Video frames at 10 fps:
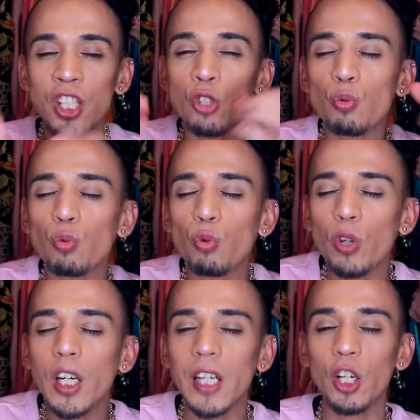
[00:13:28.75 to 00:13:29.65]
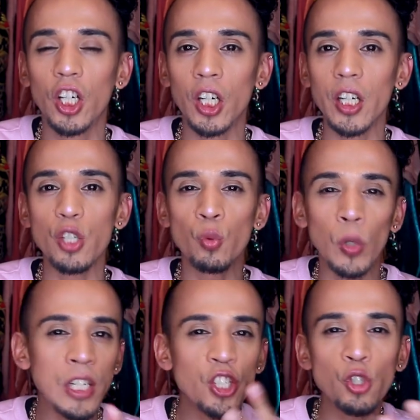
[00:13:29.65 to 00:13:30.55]
It's really good. It's
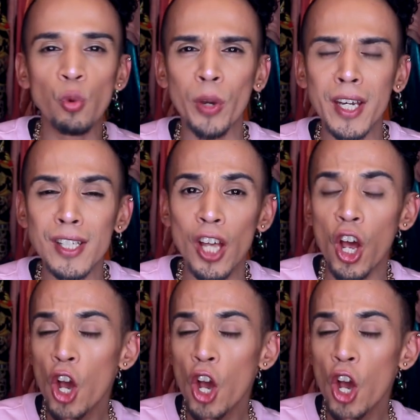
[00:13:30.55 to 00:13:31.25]
really sweet,